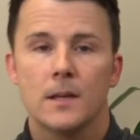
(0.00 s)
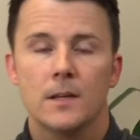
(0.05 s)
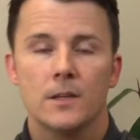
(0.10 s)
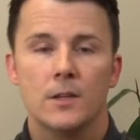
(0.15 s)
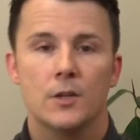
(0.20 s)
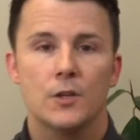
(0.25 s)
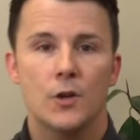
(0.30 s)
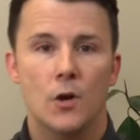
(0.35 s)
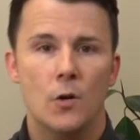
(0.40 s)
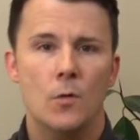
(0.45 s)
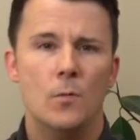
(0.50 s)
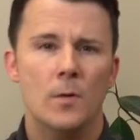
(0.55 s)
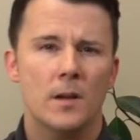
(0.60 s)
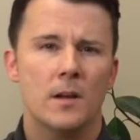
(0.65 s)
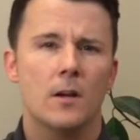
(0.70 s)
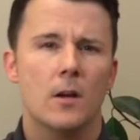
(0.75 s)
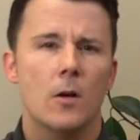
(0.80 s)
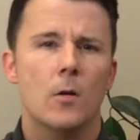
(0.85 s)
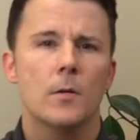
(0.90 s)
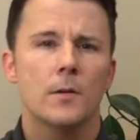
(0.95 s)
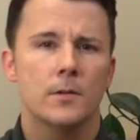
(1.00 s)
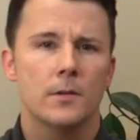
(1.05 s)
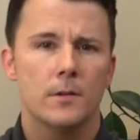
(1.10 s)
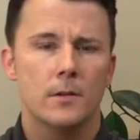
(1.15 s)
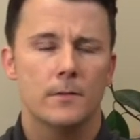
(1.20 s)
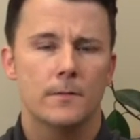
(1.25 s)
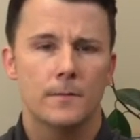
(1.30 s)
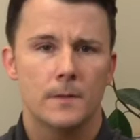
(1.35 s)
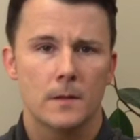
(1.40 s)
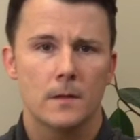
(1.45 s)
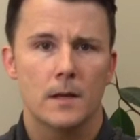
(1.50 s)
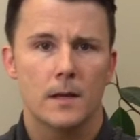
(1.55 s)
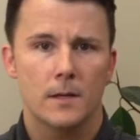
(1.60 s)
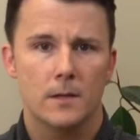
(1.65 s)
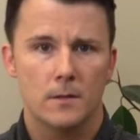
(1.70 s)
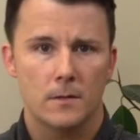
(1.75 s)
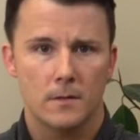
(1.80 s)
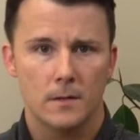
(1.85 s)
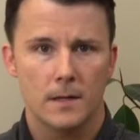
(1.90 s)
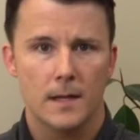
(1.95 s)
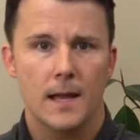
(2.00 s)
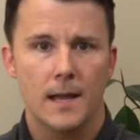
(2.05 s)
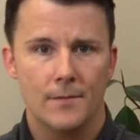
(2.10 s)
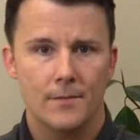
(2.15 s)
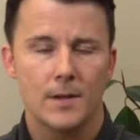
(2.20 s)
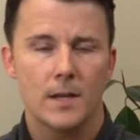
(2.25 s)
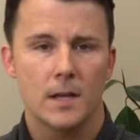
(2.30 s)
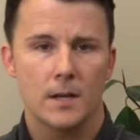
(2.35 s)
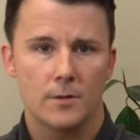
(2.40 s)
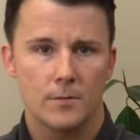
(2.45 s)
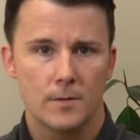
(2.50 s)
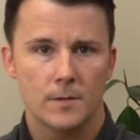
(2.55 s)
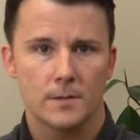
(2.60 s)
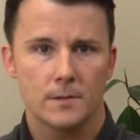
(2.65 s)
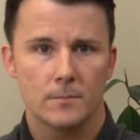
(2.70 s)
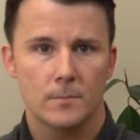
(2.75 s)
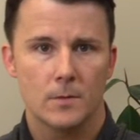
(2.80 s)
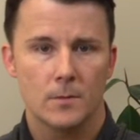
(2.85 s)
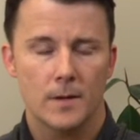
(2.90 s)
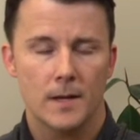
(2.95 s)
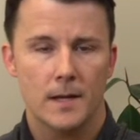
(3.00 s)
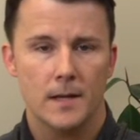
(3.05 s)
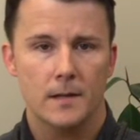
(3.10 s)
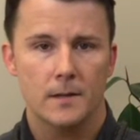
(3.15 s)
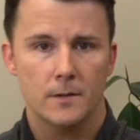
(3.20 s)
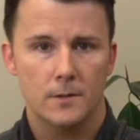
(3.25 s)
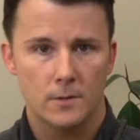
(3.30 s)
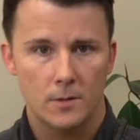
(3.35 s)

You don't want to go until you feel like you're going to have an aneurysm, okay?